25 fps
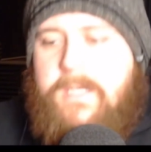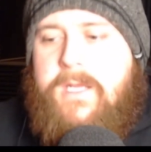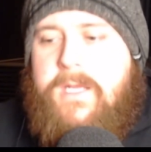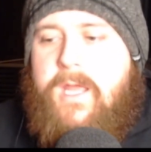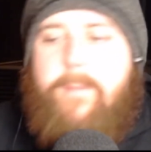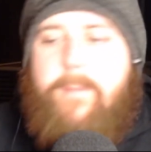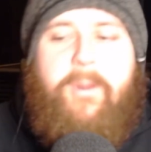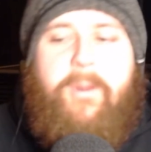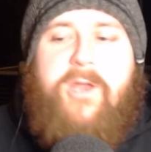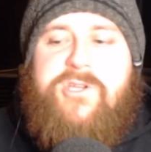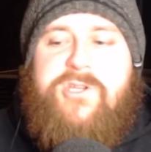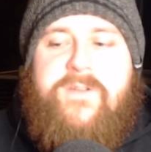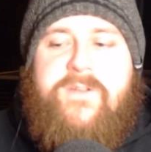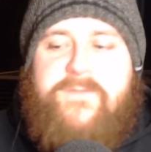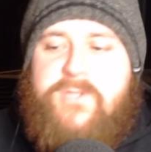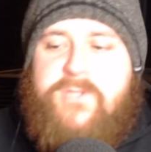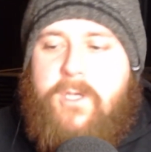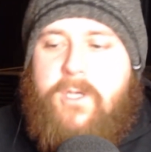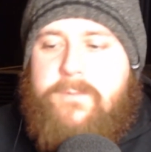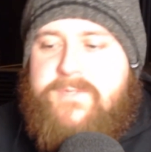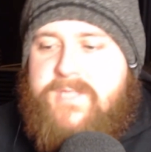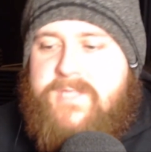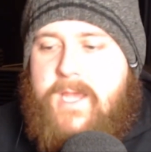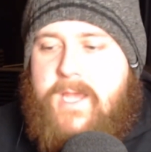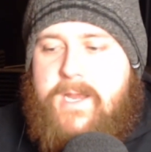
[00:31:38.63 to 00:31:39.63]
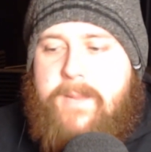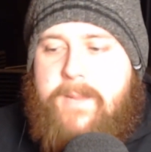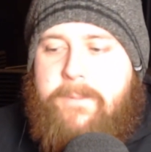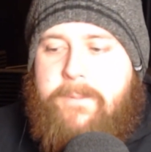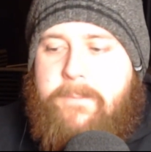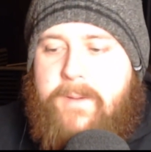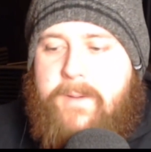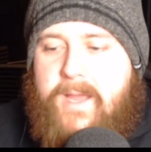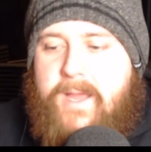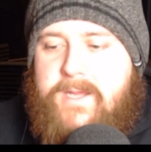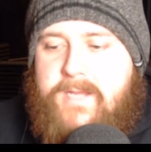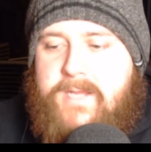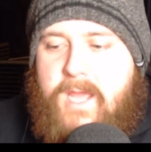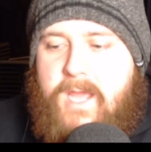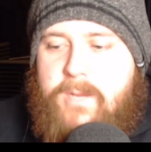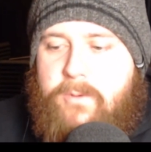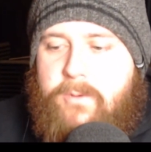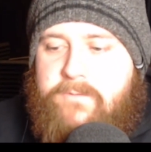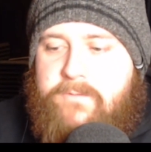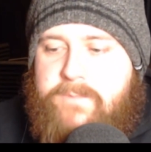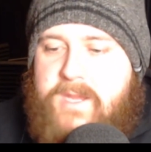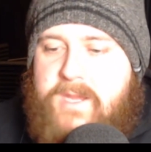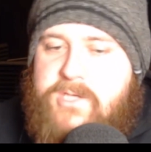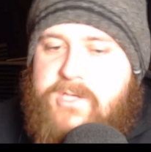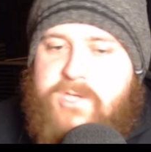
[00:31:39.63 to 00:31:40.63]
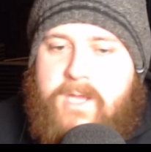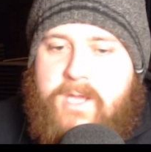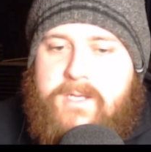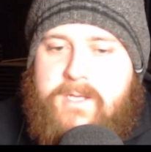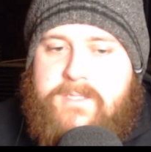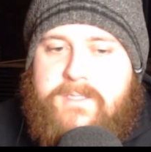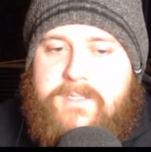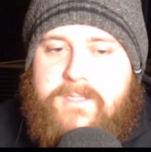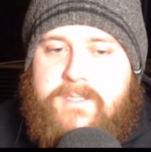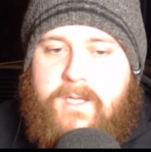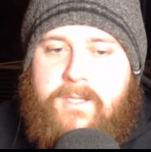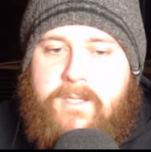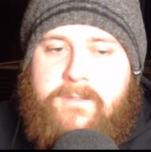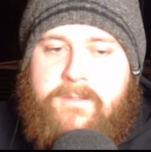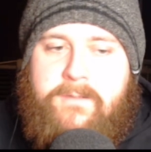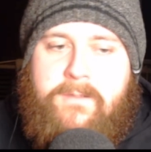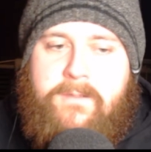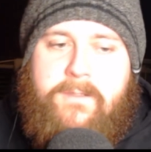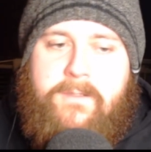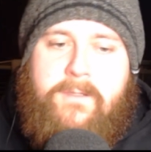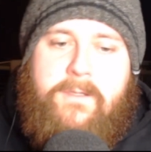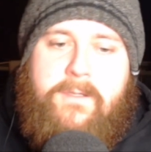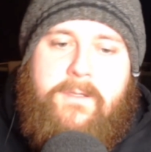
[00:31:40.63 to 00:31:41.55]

Impression of Tom setting up a play date with BJ and his son?